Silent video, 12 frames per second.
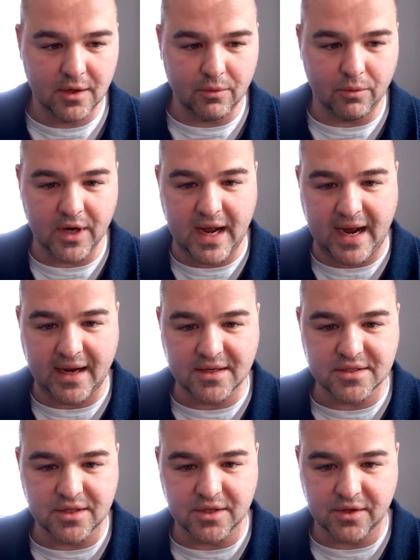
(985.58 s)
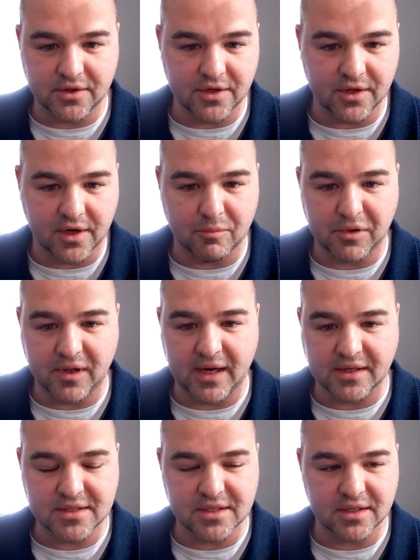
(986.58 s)
What adds to the
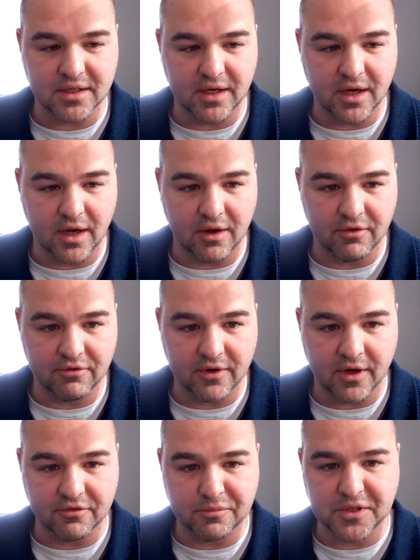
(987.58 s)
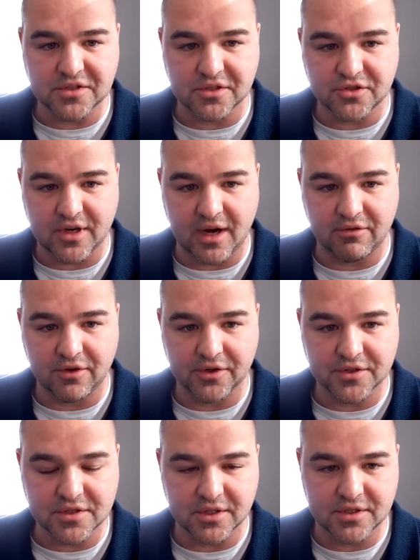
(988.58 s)
complexity of business travel
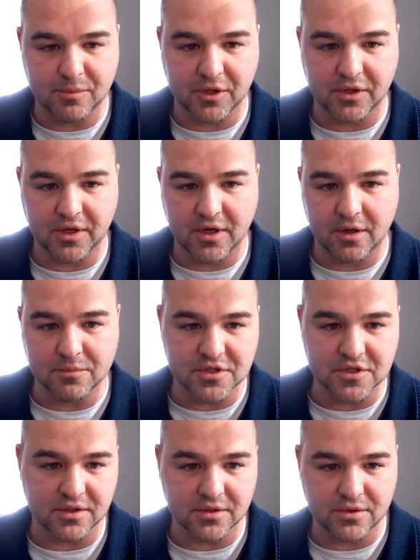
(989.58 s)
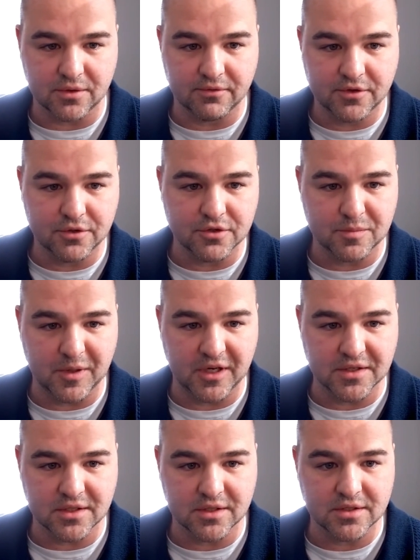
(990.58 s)
is it typically comes in sort of two
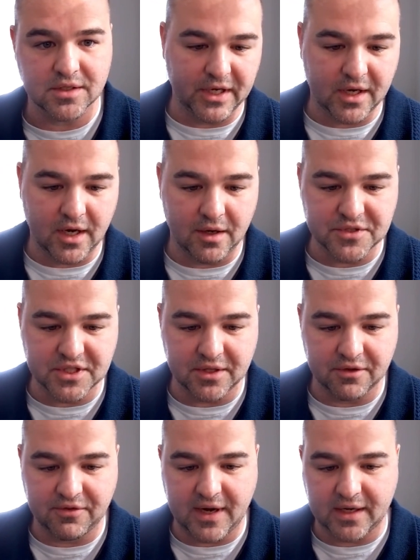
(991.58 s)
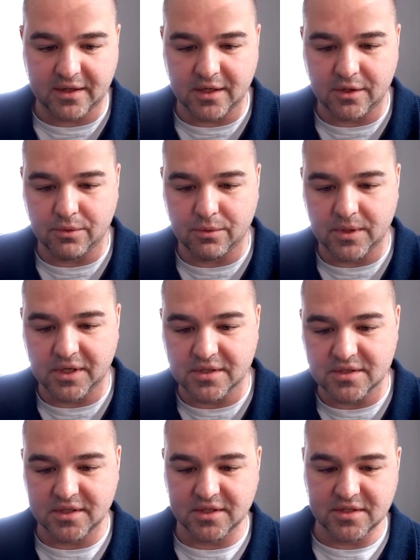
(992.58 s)
spaces. It comes in the fact that you
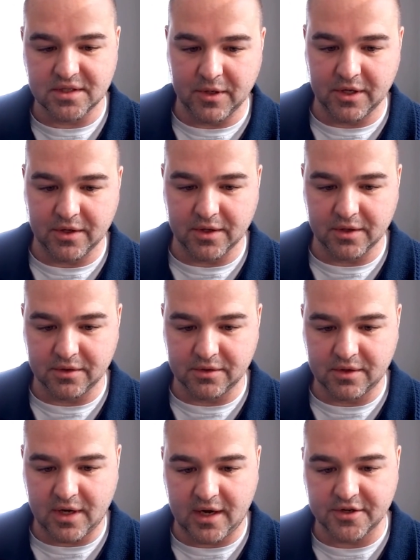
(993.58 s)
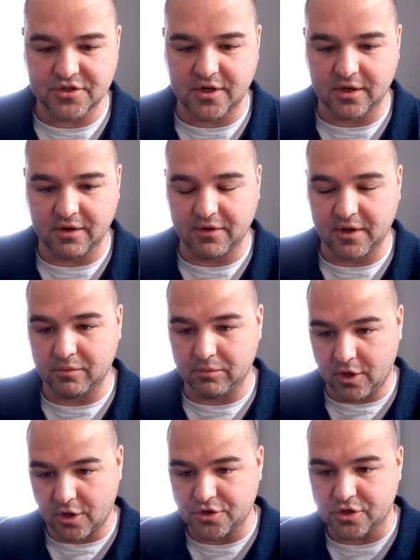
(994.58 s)
exist in the construct of a
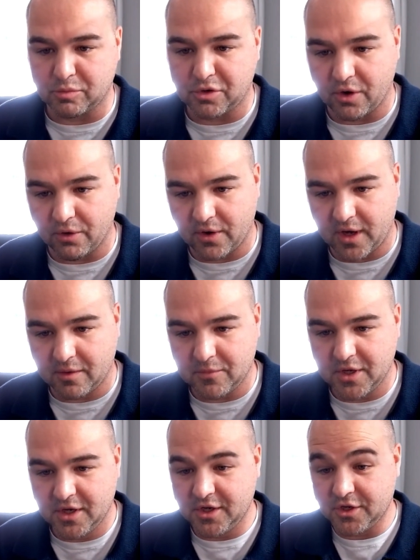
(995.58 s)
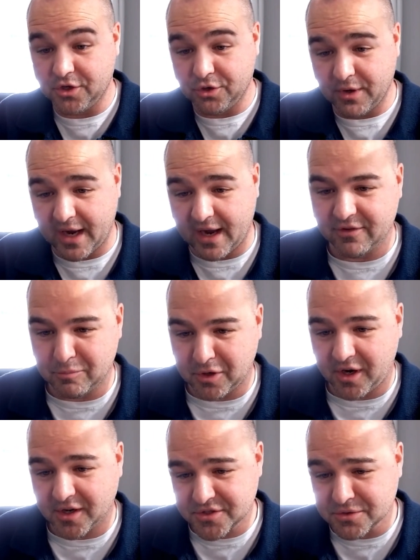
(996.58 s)
larger program. You have a
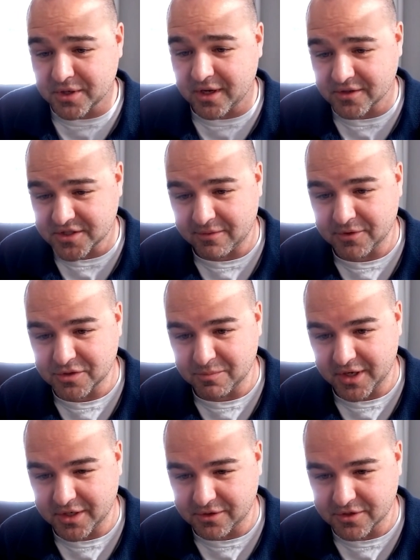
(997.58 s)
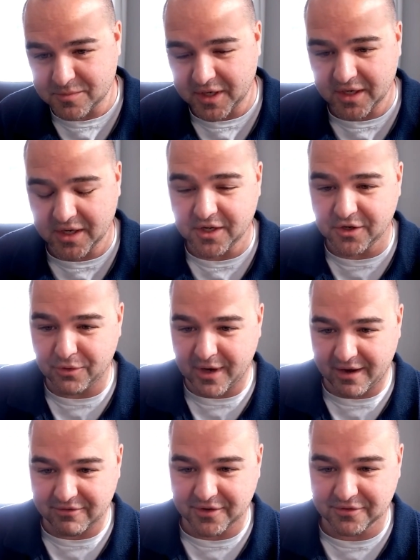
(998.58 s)
boss who cares how much money you're spending. You
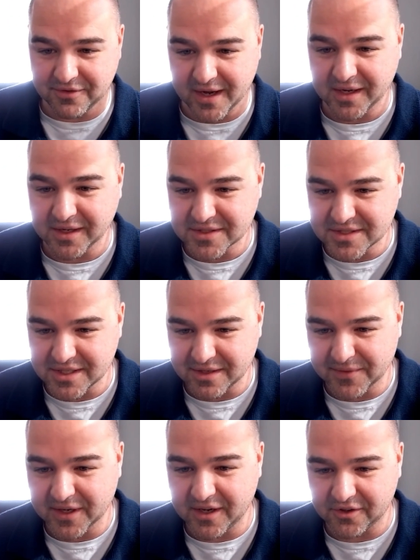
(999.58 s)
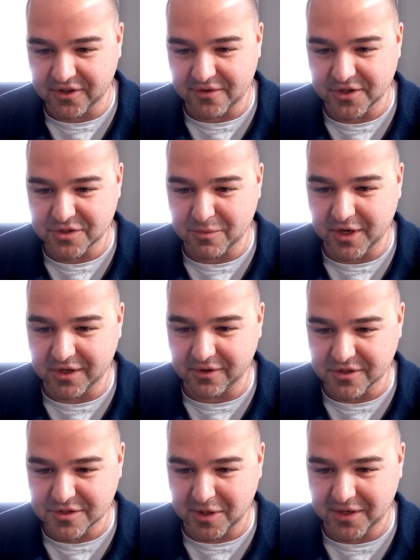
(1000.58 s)
have a finance team that cares how much money
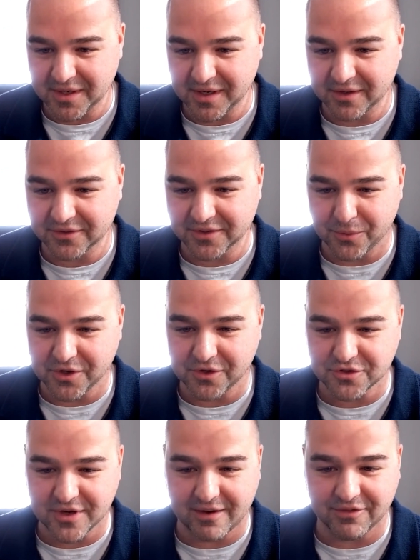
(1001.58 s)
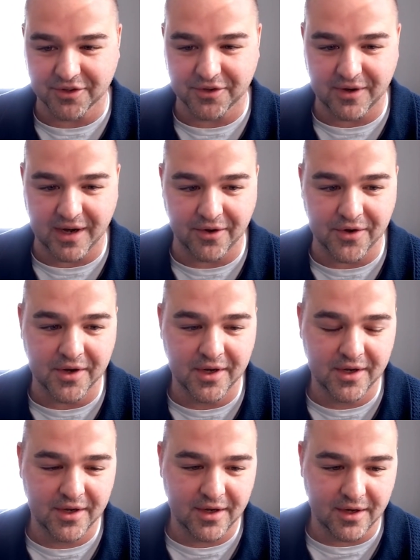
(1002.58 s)
you're spending as when you're traveling around.
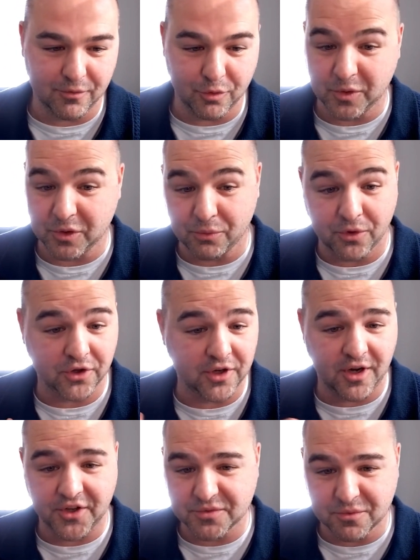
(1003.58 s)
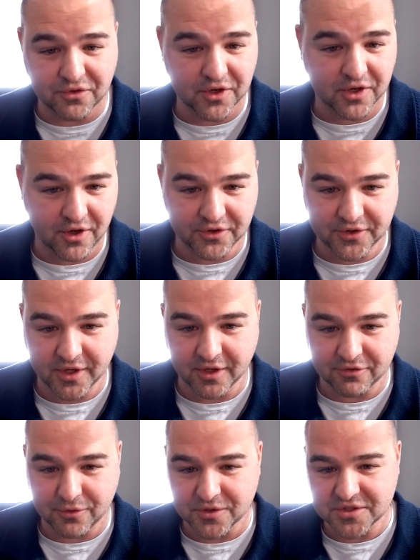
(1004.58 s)
It would be really awesome if we could all stay
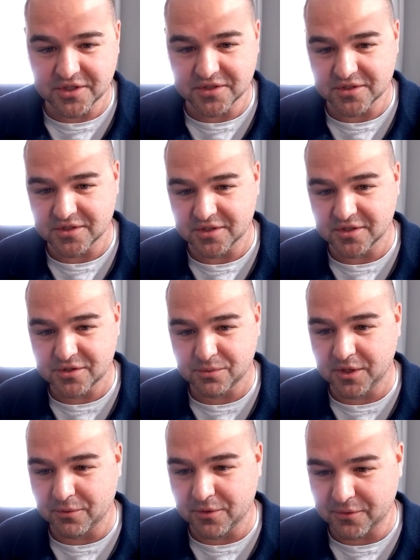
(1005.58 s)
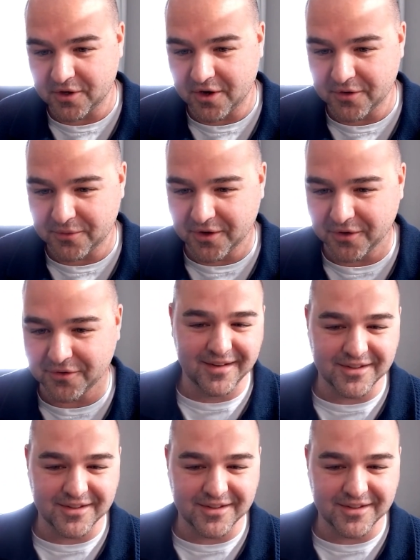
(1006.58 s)
at Four Seasons in a suite when we're on the road, or